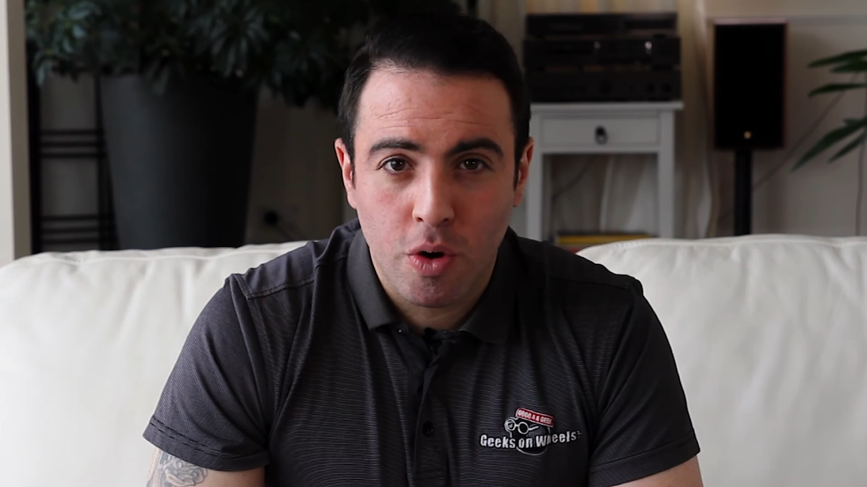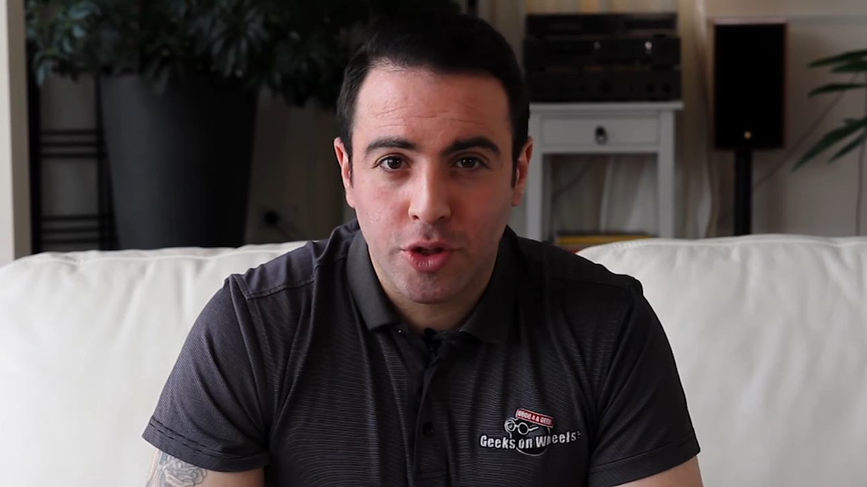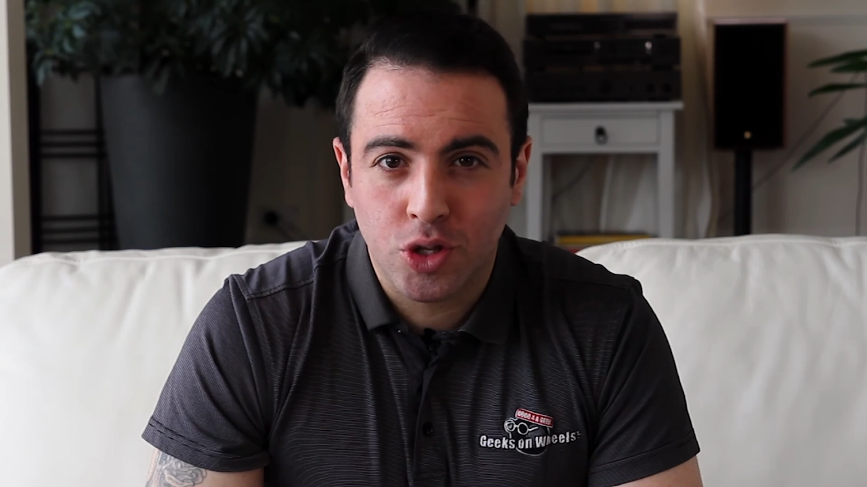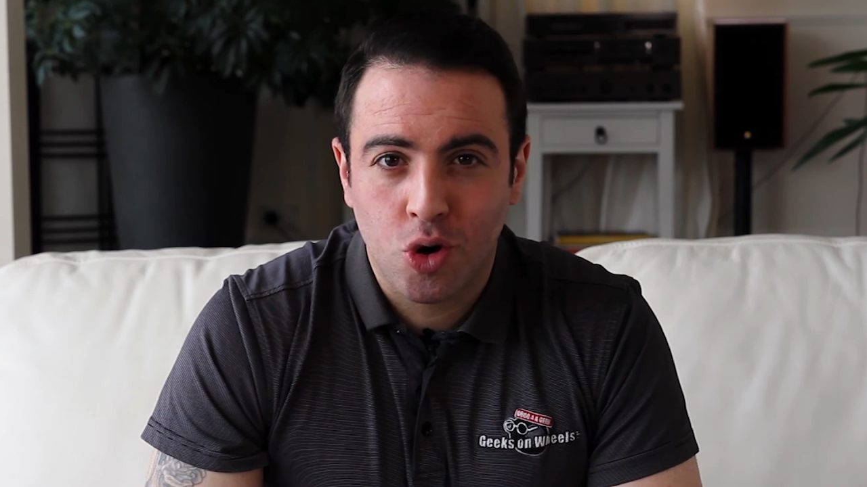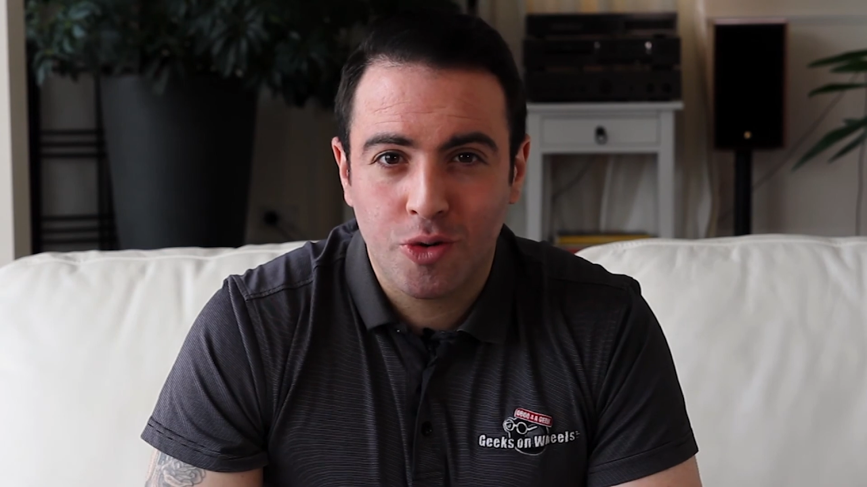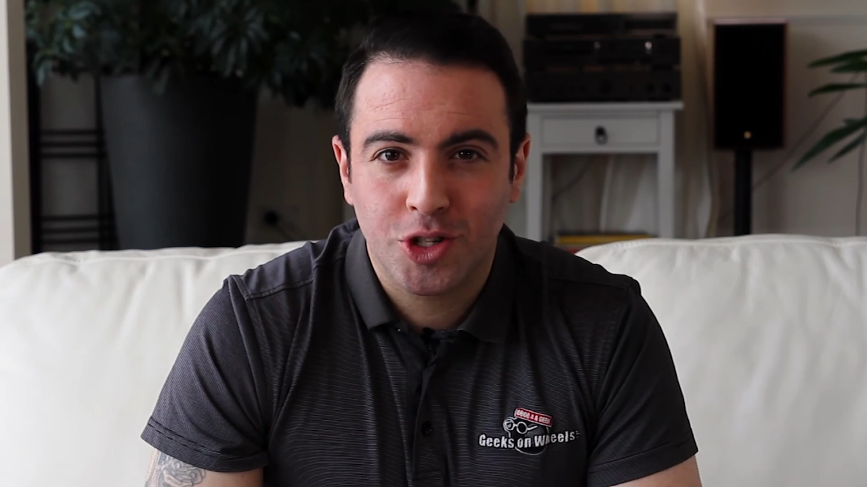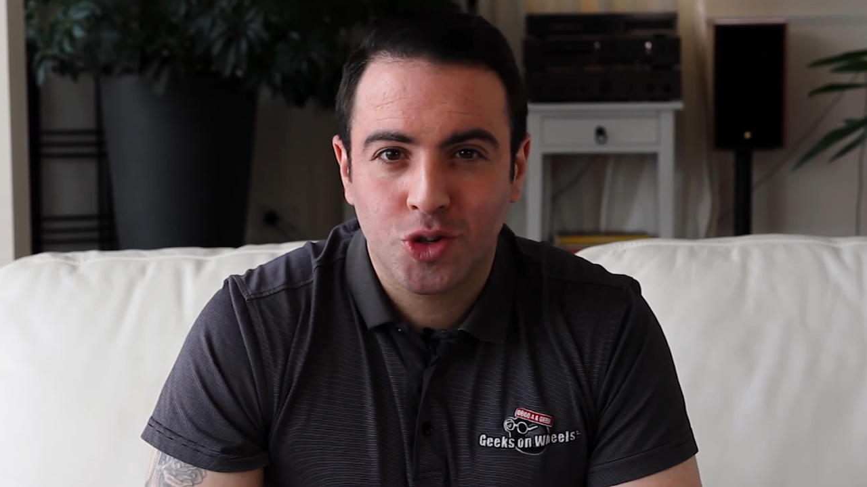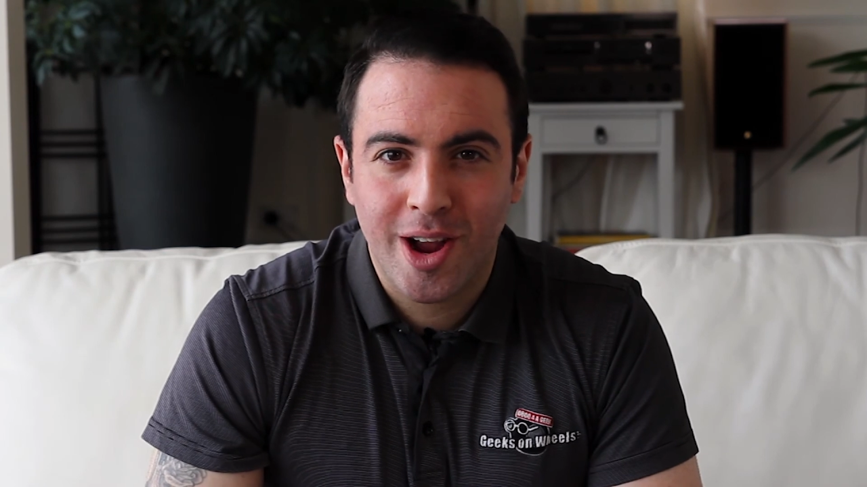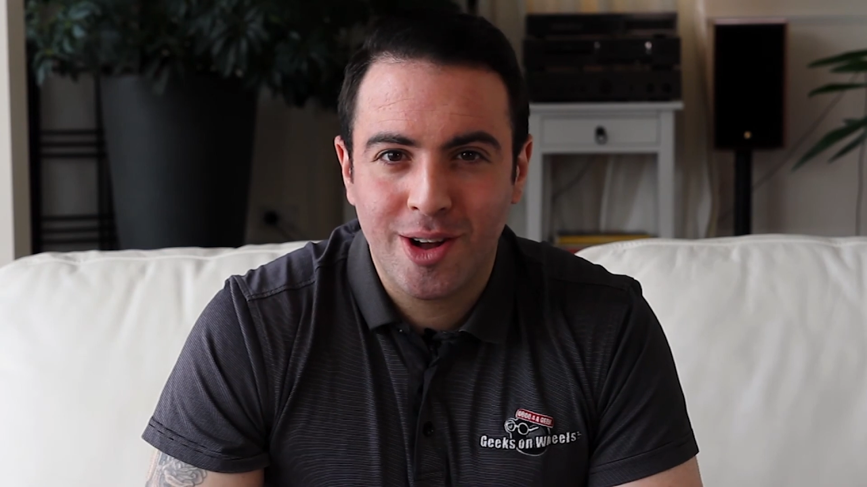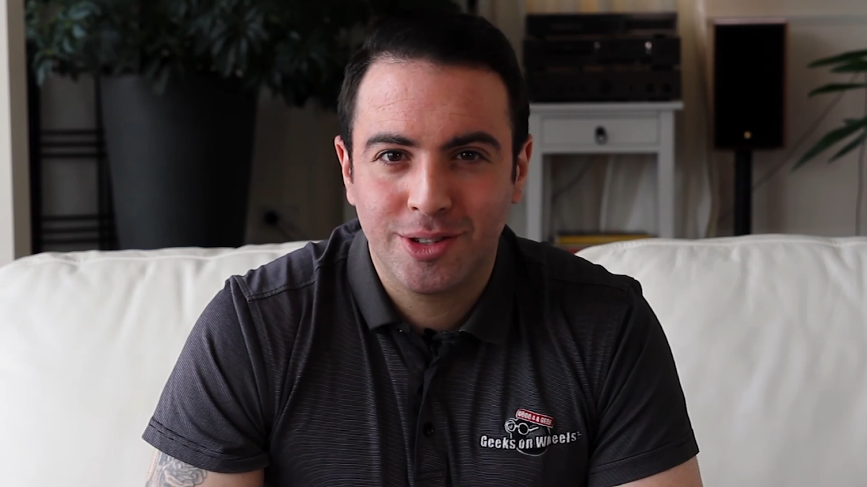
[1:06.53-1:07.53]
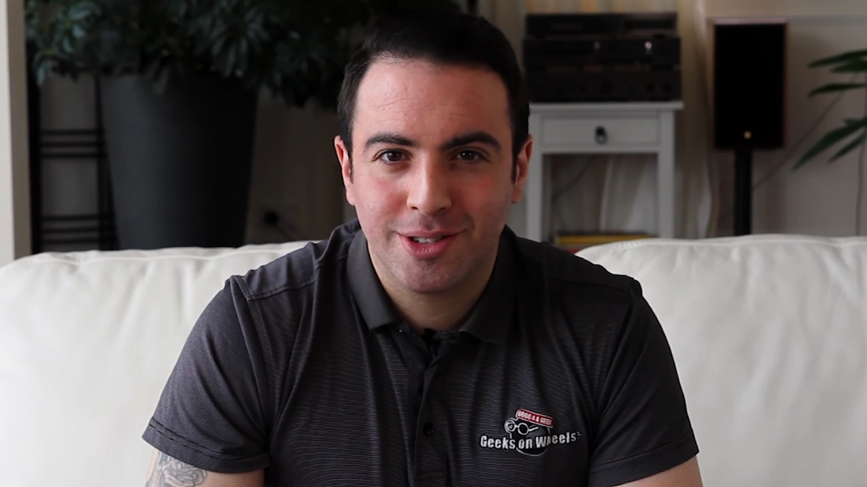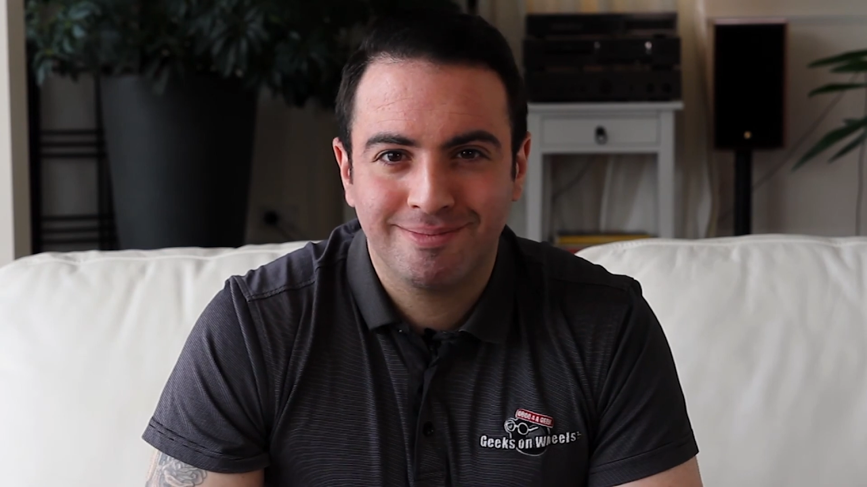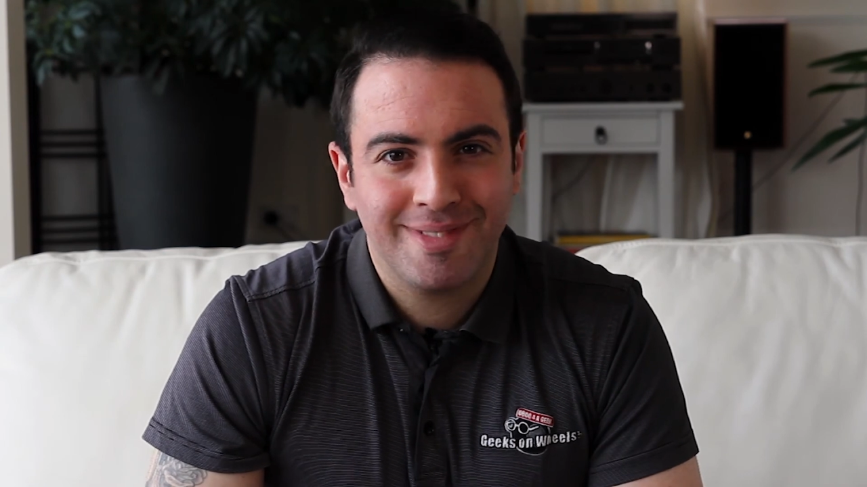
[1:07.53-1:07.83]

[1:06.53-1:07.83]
off the tourist trails